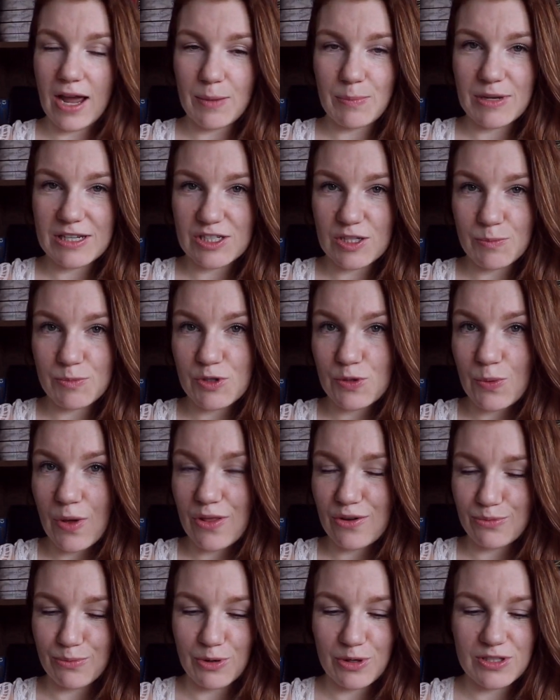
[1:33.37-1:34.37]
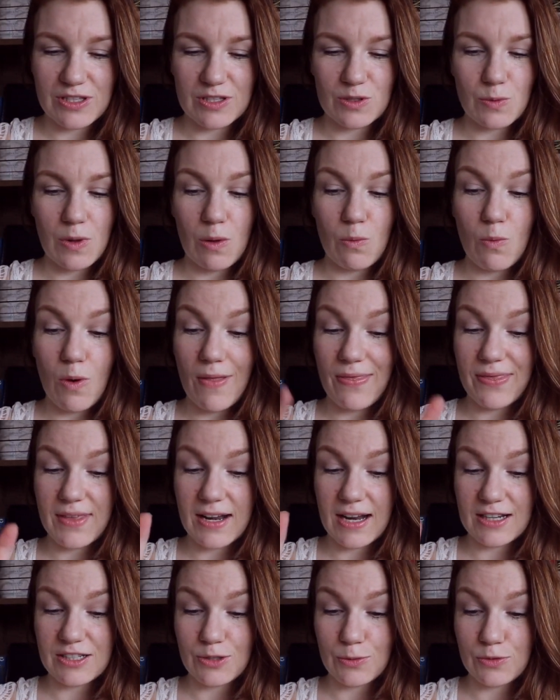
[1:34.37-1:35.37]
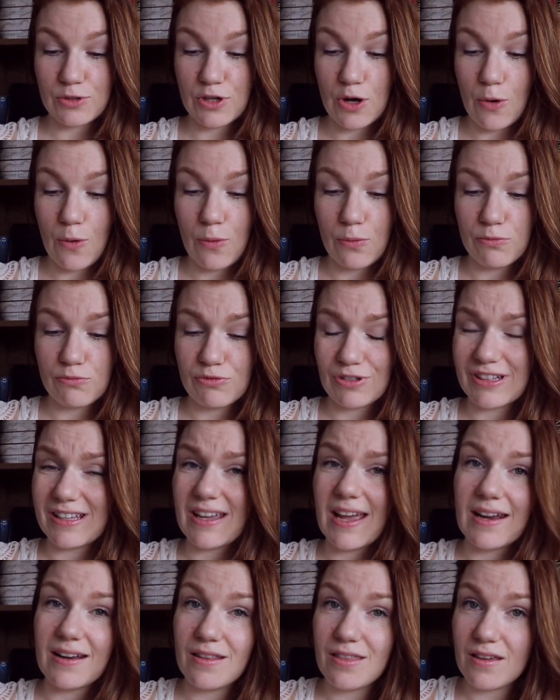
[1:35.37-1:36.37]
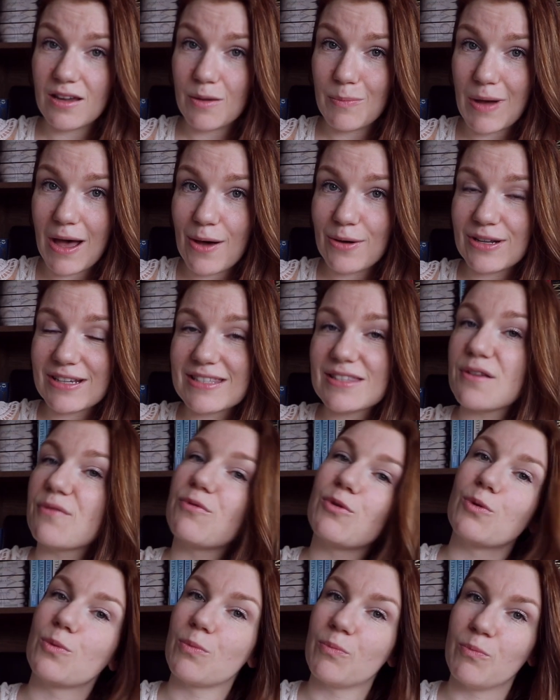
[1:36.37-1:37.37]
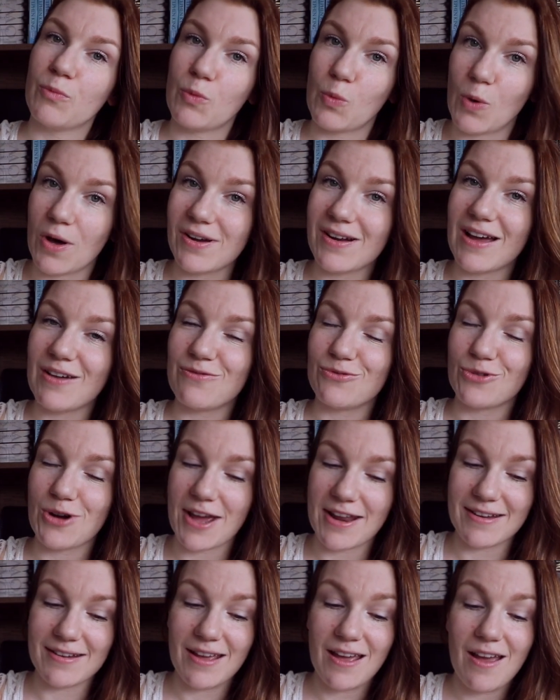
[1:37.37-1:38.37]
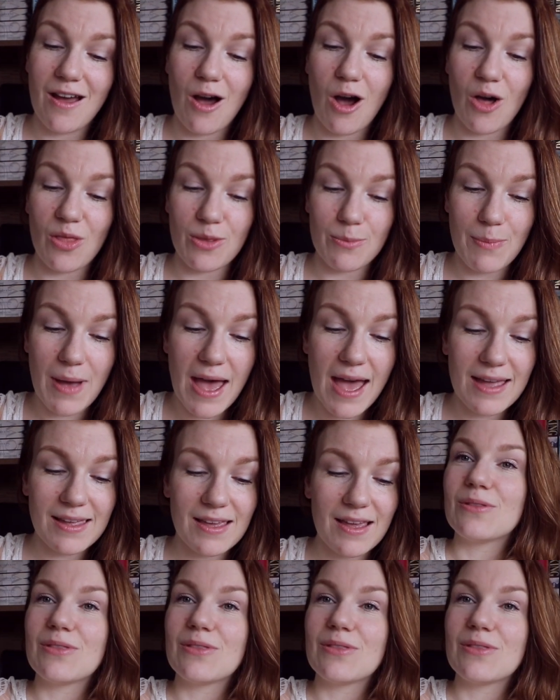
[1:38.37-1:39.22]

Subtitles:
I picked up two other books as well. One that I don't know really anything about except for what I've read on the back.